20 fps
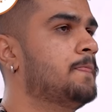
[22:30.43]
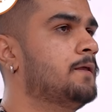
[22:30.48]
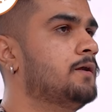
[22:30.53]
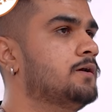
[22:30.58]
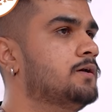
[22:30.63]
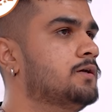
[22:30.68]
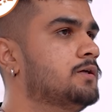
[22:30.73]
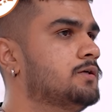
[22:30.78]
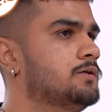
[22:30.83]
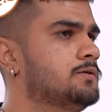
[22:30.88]

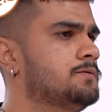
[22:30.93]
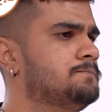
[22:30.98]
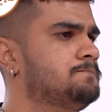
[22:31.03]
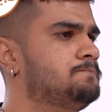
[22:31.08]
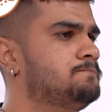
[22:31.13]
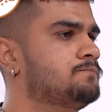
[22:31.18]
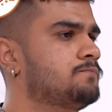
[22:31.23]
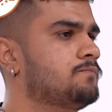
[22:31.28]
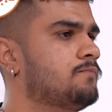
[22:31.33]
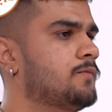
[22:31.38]

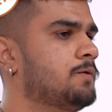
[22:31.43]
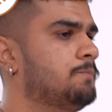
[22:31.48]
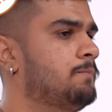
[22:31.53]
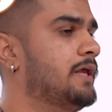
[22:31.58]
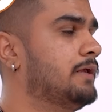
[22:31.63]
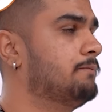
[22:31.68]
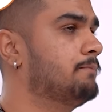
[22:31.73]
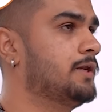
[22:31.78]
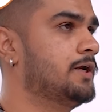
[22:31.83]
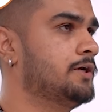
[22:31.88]

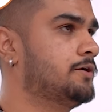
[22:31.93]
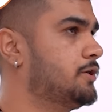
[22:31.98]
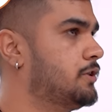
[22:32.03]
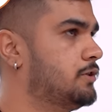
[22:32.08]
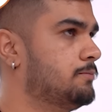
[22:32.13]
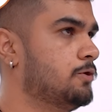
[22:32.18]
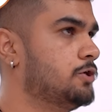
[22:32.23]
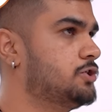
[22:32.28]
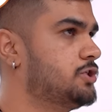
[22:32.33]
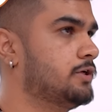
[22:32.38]
playing military
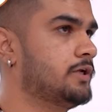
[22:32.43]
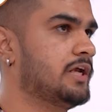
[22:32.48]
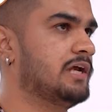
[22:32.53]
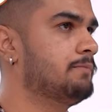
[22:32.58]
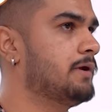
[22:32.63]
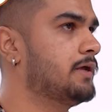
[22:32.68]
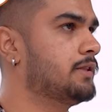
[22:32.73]
simulation game,